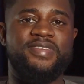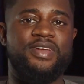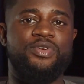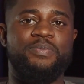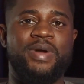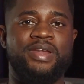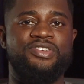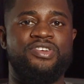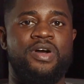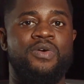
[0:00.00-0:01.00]
Secret
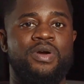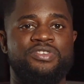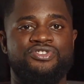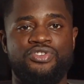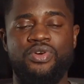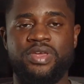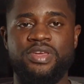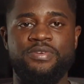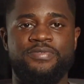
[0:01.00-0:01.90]
Manager or Azure Key